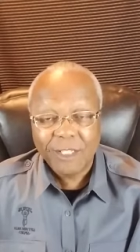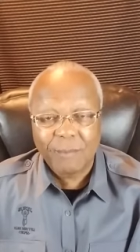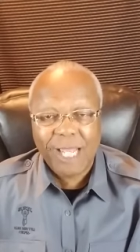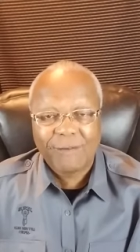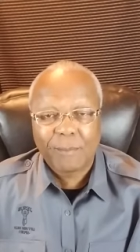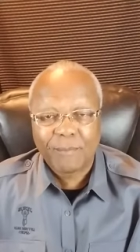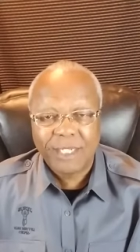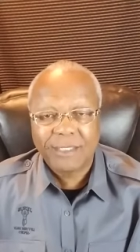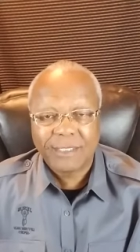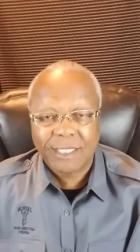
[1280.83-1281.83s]
You may have a
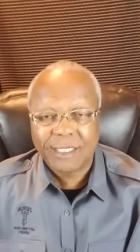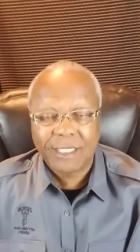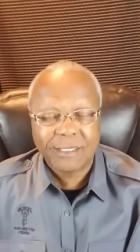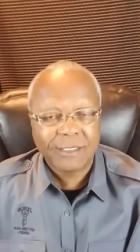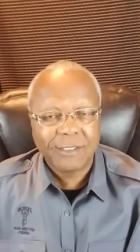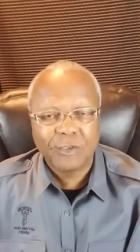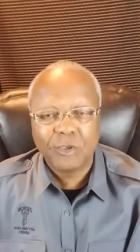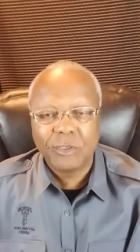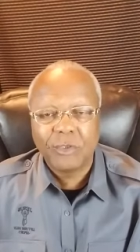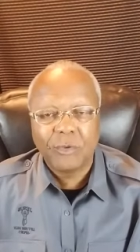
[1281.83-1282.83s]
business that just you,
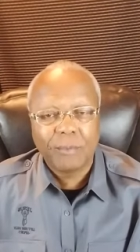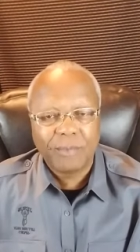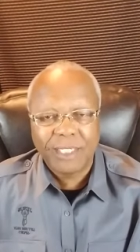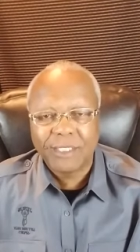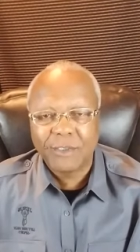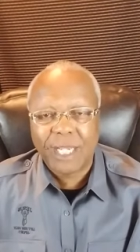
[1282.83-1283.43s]
you you in business.